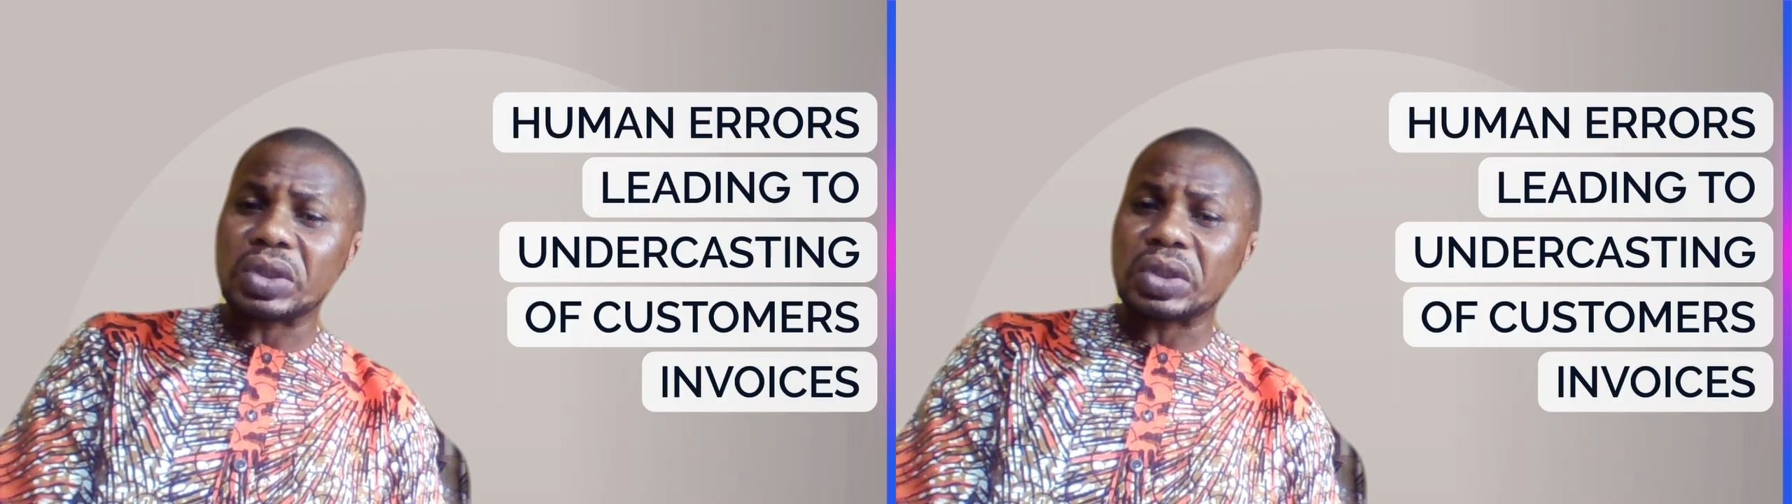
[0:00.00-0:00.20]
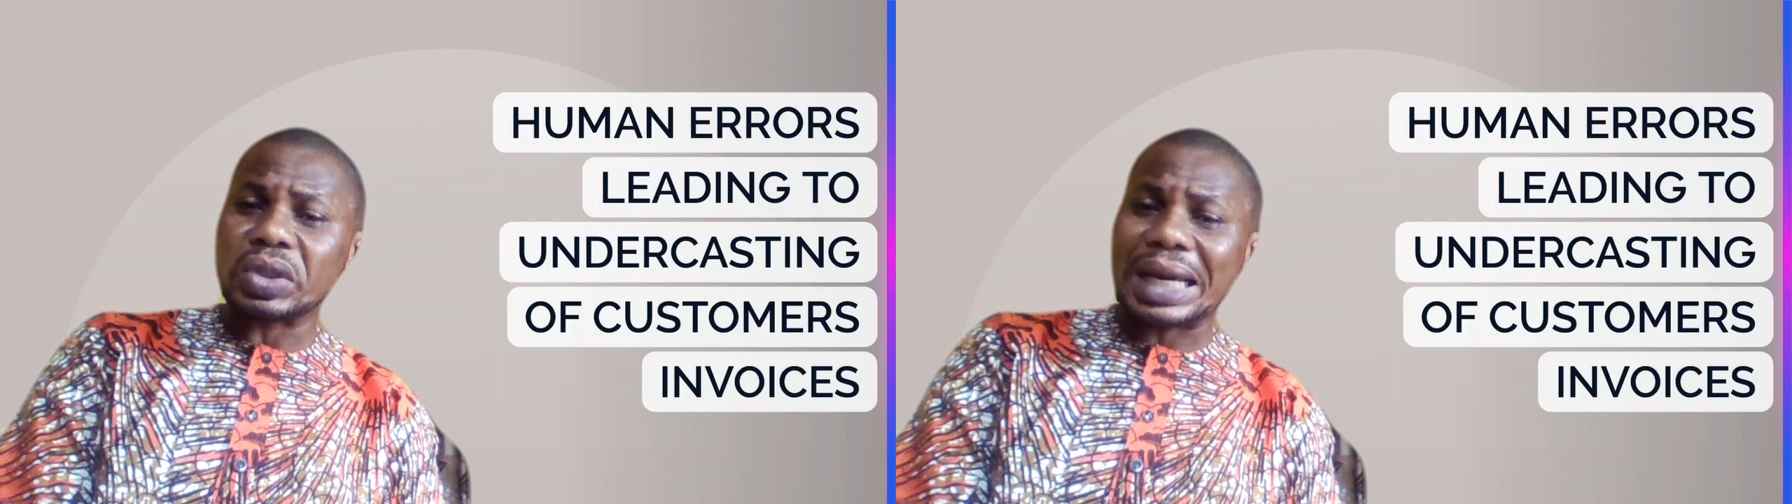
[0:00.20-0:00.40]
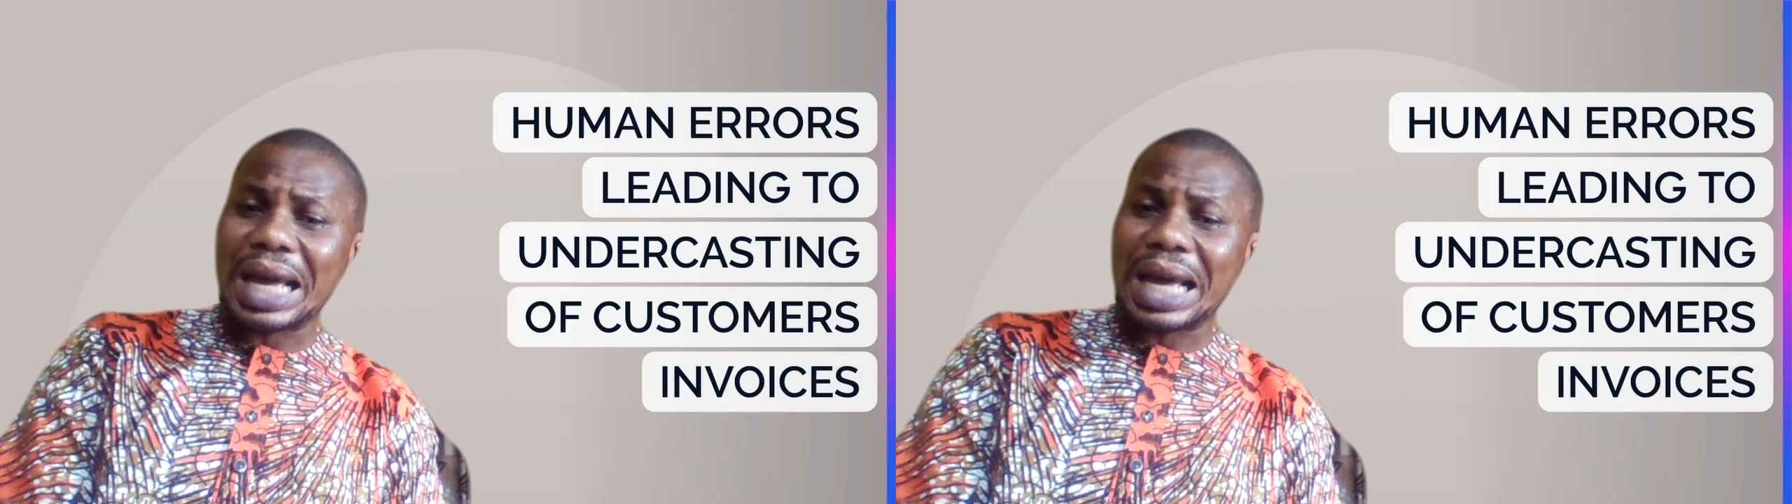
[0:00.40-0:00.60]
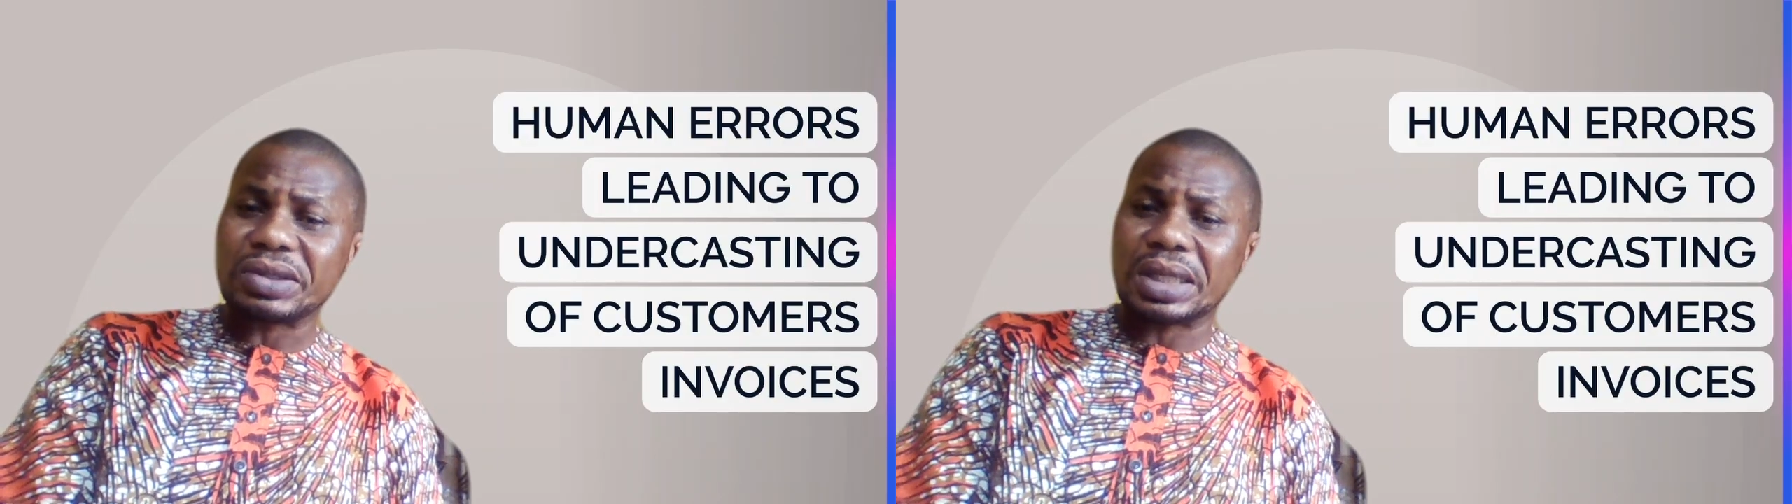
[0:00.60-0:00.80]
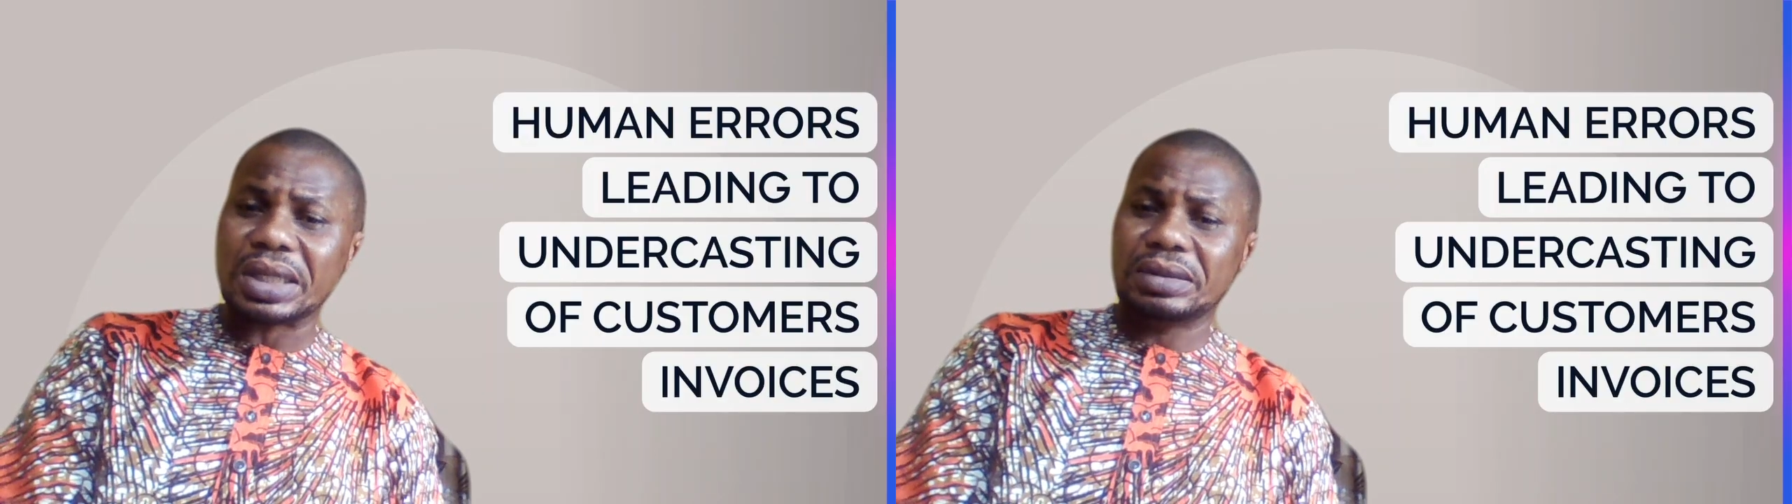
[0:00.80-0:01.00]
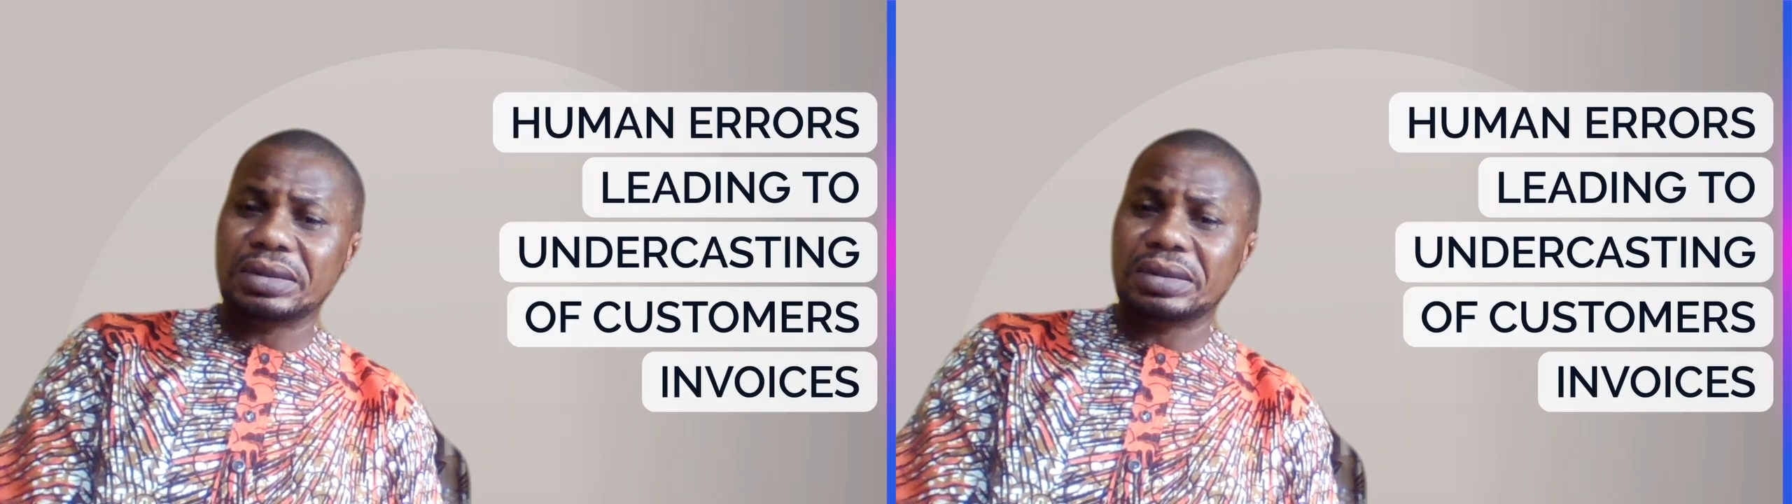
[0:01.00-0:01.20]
was undercasted,